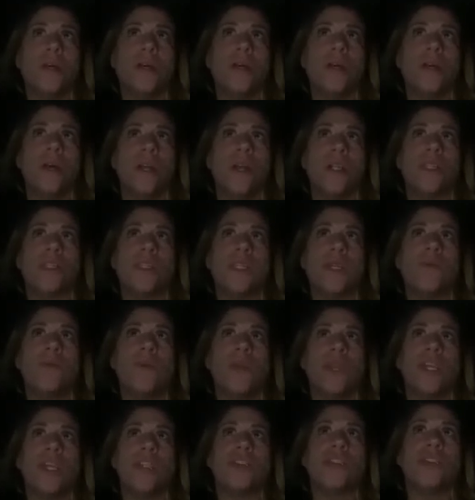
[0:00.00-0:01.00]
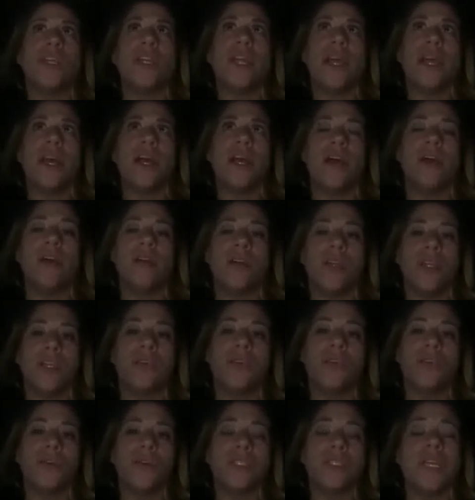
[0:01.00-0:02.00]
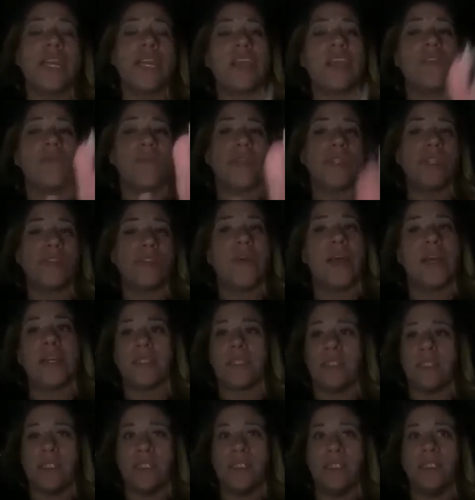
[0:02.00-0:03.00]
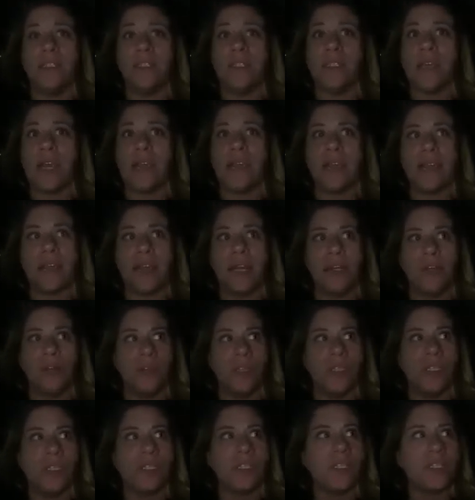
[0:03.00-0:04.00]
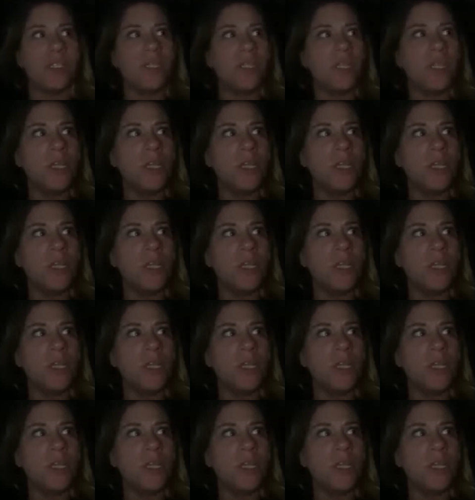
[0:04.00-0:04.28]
Honestly, when he turned a year old, I gave him his vaccines, and then I noticed,